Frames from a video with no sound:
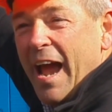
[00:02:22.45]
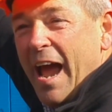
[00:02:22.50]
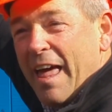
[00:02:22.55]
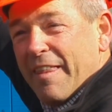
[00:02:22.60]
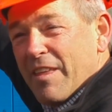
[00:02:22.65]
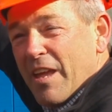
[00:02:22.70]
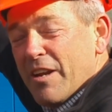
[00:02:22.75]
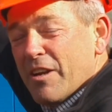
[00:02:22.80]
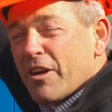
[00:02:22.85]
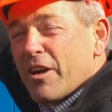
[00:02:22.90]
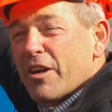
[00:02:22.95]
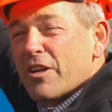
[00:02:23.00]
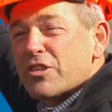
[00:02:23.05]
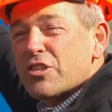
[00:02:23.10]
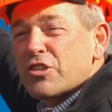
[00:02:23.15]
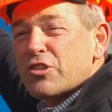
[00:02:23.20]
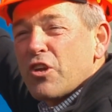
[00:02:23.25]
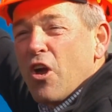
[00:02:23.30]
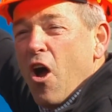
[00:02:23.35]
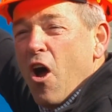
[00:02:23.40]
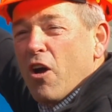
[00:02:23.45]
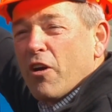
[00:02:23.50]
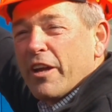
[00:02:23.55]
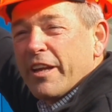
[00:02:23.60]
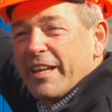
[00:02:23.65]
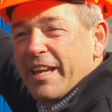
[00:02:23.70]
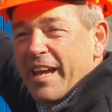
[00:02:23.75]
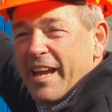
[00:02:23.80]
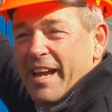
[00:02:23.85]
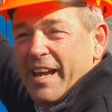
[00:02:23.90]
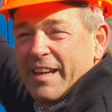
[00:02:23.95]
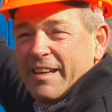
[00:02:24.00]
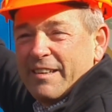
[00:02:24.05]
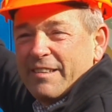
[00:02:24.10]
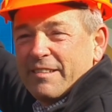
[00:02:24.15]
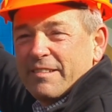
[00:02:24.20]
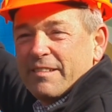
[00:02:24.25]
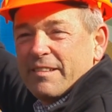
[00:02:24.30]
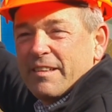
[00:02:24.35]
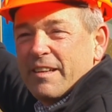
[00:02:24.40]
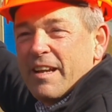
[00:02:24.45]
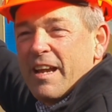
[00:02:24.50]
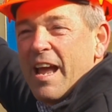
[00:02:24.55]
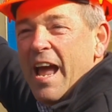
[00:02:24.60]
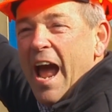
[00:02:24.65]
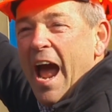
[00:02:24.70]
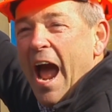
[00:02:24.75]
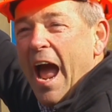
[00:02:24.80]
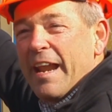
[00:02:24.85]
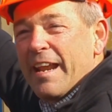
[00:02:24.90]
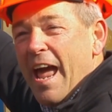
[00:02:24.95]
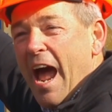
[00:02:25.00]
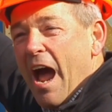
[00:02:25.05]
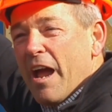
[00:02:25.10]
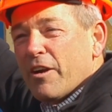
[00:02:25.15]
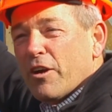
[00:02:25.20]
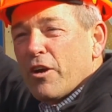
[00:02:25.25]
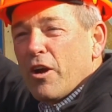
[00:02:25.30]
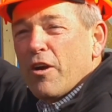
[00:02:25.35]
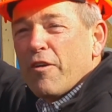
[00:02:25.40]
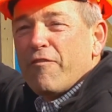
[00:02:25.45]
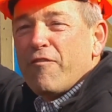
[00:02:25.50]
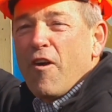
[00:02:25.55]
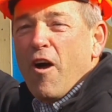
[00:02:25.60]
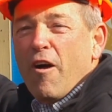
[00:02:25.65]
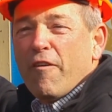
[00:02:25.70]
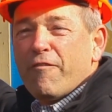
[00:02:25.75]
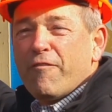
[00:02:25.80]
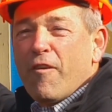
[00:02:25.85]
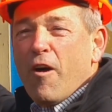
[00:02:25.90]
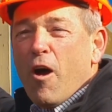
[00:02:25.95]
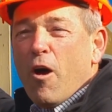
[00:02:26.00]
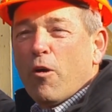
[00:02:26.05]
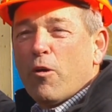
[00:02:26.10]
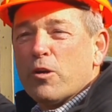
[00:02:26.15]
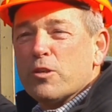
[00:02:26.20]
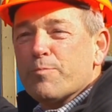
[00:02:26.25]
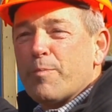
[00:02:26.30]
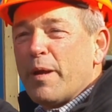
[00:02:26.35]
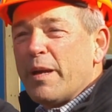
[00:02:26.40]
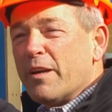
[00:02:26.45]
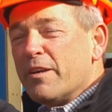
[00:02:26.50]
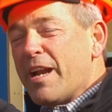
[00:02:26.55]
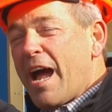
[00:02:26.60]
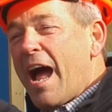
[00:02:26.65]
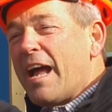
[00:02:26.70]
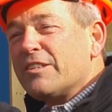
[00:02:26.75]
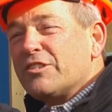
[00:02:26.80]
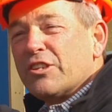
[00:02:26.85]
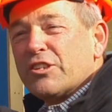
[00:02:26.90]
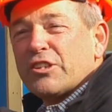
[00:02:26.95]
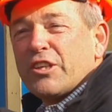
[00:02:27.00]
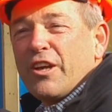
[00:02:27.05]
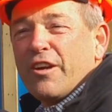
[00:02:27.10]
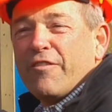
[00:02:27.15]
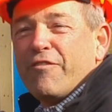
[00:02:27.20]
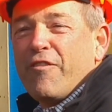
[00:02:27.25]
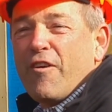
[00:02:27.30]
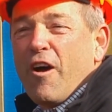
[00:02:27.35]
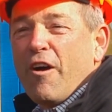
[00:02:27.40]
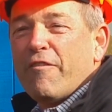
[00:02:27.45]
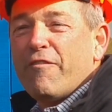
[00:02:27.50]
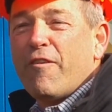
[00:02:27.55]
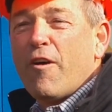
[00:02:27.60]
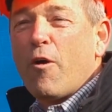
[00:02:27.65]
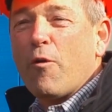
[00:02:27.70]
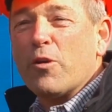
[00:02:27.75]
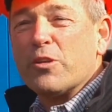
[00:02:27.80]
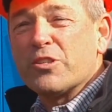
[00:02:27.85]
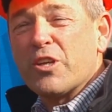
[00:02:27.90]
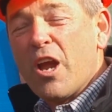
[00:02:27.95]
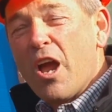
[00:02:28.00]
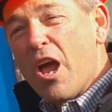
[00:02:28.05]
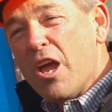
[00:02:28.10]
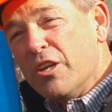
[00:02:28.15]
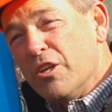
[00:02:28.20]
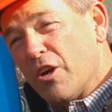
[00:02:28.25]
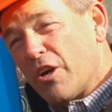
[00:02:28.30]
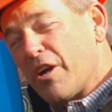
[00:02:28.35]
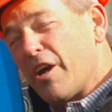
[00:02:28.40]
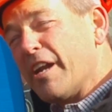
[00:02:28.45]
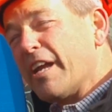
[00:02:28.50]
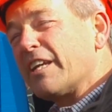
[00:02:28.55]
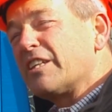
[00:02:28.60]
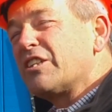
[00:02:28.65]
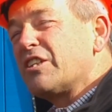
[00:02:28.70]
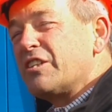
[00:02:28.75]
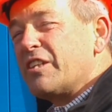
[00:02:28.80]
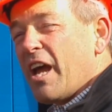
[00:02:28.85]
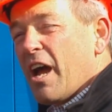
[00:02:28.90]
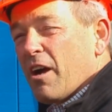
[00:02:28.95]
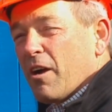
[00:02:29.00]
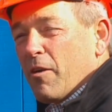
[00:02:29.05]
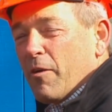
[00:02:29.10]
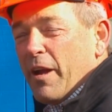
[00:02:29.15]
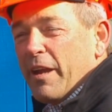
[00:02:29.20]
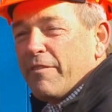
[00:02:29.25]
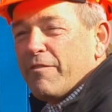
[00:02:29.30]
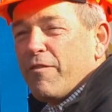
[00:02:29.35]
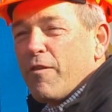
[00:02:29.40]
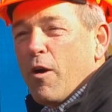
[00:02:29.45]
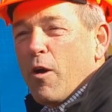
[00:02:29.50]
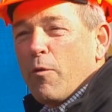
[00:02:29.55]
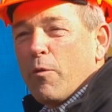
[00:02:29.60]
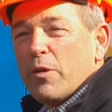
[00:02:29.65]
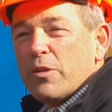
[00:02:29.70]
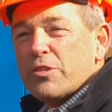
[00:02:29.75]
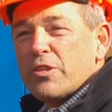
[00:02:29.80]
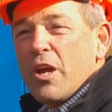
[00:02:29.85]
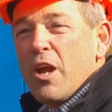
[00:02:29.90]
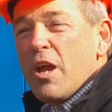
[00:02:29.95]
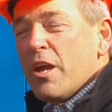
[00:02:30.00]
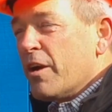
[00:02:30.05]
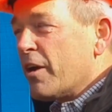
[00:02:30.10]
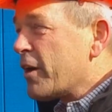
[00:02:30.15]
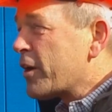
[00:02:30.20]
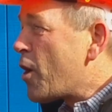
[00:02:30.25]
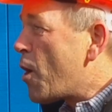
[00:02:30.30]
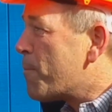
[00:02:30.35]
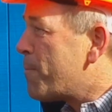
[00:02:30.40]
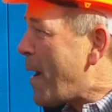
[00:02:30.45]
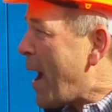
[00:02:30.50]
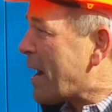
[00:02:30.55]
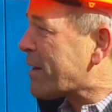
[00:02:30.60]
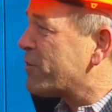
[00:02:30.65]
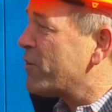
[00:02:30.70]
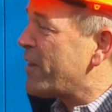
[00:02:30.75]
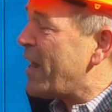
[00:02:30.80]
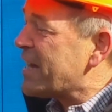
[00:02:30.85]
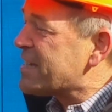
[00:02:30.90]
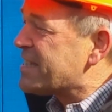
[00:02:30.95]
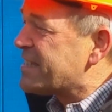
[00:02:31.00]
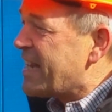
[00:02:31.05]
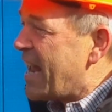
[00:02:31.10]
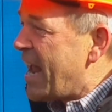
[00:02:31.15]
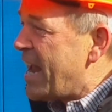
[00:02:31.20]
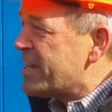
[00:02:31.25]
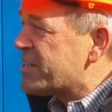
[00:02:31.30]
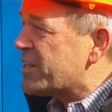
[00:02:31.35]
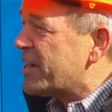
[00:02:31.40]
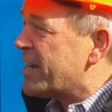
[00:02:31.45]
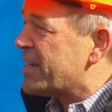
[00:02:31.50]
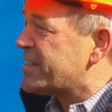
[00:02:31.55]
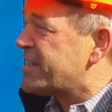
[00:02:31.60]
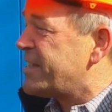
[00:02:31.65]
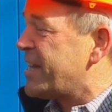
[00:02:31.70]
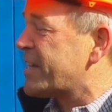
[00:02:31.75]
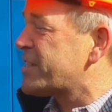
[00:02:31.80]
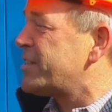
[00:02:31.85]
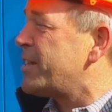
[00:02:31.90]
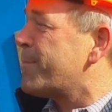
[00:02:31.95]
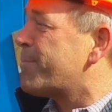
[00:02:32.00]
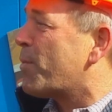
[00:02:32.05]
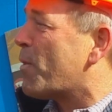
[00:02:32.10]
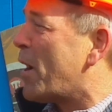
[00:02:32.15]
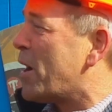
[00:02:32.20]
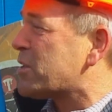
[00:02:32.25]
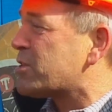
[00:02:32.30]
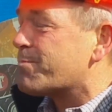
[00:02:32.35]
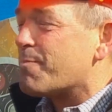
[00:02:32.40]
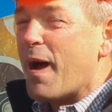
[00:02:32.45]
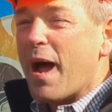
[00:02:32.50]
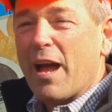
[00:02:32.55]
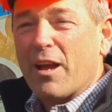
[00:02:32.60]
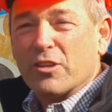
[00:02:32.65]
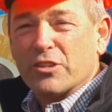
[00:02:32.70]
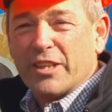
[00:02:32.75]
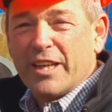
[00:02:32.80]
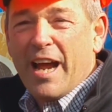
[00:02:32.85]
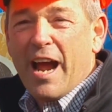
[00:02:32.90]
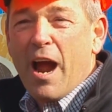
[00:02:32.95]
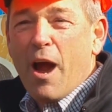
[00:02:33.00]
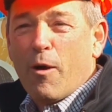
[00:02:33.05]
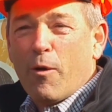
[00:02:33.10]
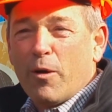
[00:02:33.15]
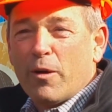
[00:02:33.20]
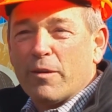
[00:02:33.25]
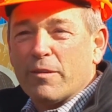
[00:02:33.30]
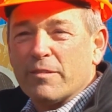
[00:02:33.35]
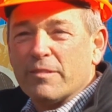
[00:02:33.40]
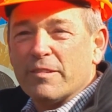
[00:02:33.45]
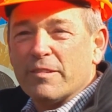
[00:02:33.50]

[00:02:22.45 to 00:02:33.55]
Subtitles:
And then you're going to stall again. And now you're going to fall forwards. But you're not just going to fall forwards. You're going to accelerate forwards. You're going to go back to that station at 60 plus miles an hour.